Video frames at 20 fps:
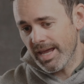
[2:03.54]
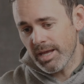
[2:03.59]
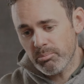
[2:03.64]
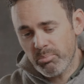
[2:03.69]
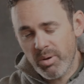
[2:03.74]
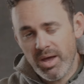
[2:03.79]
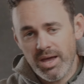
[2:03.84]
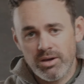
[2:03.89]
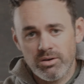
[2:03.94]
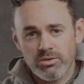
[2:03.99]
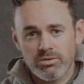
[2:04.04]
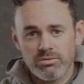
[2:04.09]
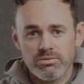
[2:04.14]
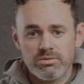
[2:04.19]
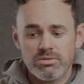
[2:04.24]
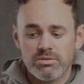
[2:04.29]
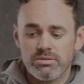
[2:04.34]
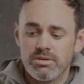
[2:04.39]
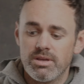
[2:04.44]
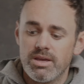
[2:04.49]
8
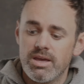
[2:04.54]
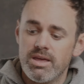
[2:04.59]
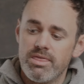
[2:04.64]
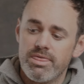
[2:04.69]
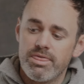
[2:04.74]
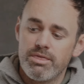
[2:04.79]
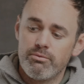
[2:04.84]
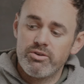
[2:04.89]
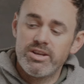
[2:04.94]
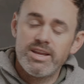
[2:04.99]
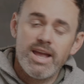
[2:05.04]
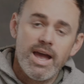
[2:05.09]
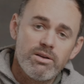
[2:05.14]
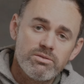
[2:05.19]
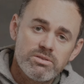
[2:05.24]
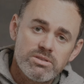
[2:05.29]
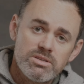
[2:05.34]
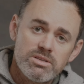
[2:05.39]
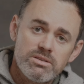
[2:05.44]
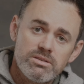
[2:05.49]
pounds and 3
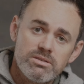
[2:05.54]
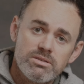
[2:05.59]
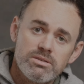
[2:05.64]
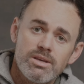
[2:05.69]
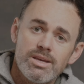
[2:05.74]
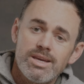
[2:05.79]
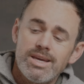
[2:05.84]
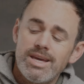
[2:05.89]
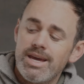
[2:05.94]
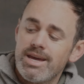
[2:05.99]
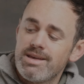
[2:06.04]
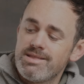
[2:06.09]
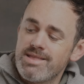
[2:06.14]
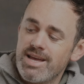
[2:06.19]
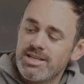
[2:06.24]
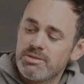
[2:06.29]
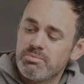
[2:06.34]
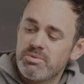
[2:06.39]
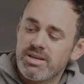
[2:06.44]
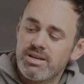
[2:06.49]
ounces. And
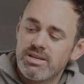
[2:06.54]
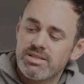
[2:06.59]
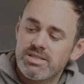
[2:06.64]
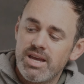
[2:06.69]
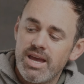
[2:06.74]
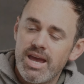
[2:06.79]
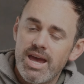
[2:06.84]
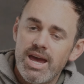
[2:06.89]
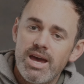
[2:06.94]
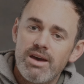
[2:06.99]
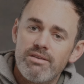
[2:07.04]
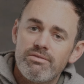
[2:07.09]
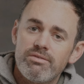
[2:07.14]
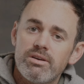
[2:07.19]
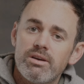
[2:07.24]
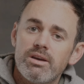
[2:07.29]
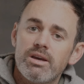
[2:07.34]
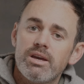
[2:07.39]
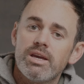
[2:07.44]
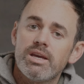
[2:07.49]
that's because I
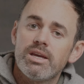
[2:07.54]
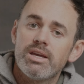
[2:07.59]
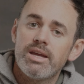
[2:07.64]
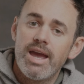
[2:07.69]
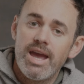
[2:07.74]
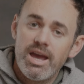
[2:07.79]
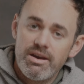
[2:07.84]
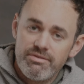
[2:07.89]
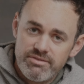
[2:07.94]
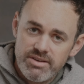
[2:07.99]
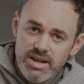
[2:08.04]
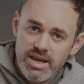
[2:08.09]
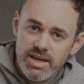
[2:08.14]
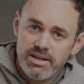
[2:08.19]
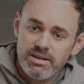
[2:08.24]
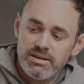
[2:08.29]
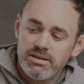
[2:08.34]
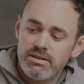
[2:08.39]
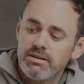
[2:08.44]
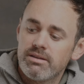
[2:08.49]
have a half
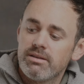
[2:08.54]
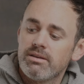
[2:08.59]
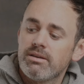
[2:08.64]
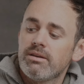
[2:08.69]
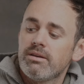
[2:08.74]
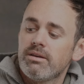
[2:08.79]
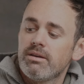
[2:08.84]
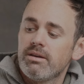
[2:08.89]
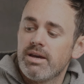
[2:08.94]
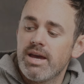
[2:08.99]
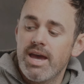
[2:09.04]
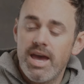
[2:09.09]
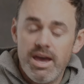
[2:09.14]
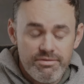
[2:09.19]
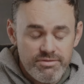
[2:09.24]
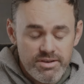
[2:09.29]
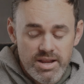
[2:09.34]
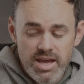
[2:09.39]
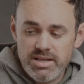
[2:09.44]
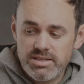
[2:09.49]

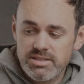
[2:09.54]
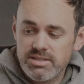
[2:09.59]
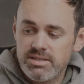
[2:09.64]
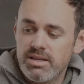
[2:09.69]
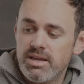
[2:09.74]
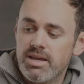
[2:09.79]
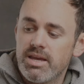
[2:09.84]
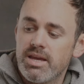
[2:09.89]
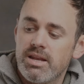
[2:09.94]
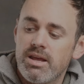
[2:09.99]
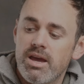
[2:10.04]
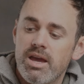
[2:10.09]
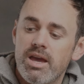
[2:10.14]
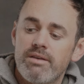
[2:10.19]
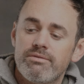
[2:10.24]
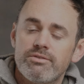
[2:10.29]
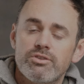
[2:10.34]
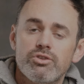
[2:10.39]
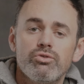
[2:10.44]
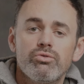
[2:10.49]
nest, and I
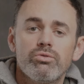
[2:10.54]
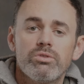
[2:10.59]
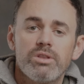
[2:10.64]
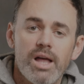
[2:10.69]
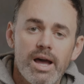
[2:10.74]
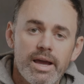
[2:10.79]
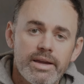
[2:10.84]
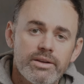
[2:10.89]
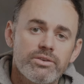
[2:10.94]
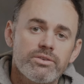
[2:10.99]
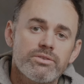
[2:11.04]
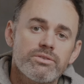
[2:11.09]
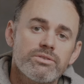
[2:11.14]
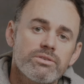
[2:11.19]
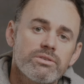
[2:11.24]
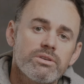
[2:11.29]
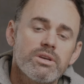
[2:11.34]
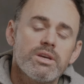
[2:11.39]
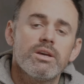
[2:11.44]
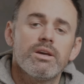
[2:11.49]
have 2
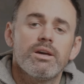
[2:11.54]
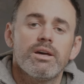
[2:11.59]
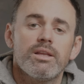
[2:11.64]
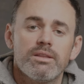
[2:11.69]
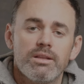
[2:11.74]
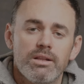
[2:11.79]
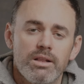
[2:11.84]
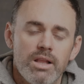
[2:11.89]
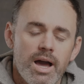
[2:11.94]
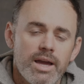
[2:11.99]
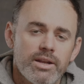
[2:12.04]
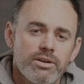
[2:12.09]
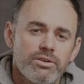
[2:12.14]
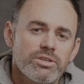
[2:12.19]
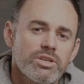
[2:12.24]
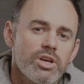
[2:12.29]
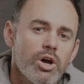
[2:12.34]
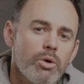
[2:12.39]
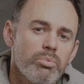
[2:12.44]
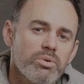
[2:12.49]
liners. And the
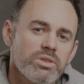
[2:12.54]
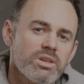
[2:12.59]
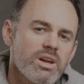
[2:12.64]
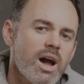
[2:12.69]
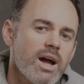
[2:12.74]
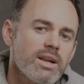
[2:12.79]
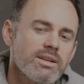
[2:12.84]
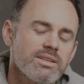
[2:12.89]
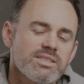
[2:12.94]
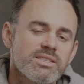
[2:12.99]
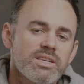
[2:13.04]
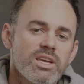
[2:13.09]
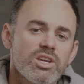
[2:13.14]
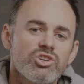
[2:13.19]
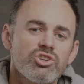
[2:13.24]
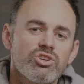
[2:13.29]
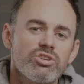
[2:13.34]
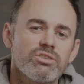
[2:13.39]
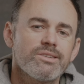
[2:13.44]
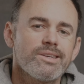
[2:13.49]
liners help with
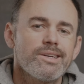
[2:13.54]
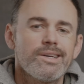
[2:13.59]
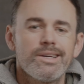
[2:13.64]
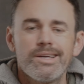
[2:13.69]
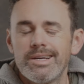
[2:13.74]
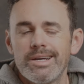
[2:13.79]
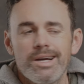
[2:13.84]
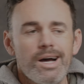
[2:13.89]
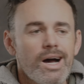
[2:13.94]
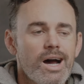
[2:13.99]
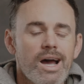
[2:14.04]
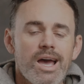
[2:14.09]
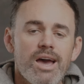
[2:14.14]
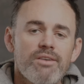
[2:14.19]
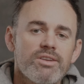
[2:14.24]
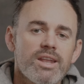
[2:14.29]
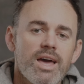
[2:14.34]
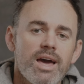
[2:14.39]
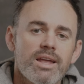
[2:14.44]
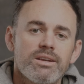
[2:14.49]
condensation. I
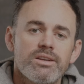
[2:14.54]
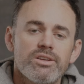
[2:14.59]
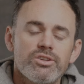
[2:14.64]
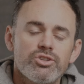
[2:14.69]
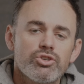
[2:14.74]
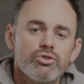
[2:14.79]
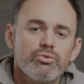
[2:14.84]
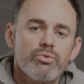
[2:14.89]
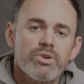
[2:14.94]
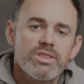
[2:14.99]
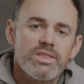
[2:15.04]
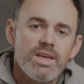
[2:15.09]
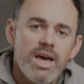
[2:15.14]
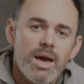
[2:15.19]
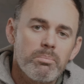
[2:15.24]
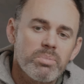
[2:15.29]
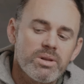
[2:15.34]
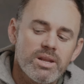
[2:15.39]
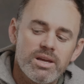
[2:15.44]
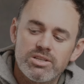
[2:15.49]
haven't had an issue with
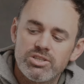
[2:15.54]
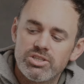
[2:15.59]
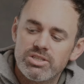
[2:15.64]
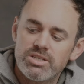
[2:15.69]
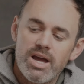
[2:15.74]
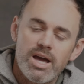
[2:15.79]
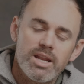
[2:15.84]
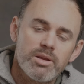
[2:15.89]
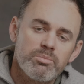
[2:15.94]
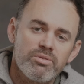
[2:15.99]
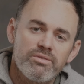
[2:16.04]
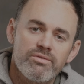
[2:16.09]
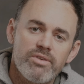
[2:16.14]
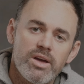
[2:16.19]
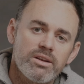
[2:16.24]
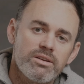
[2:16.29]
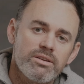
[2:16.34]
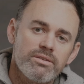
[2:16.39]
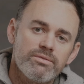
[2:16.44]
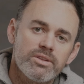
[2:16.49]
that, but I just got it
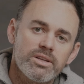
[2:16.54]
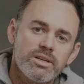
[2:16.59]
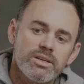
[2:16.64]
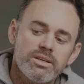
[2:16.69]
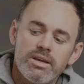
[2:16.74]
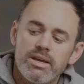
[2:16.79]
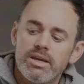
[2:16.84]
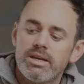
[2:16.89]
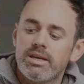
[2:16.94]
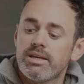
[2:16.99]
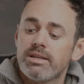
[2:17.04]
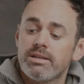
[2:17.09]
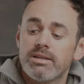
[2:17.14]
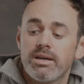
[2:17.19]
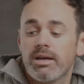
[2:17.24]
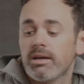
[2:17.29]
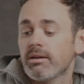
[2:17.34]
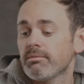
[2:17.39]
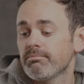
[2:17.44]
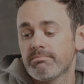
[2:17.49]
preventatively, and
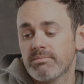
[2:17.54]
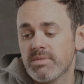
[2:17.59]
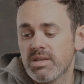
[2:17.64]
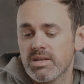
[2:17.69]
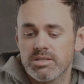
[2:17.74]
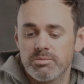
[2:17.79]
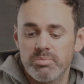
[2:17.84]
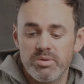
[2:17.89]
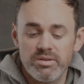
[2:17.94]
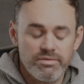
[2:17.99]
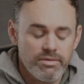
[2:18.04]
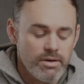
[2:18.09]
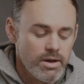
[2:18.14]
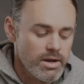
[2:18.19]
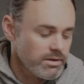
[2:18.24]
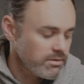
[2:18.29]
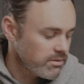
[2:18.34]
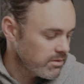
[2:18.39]
it's been fine.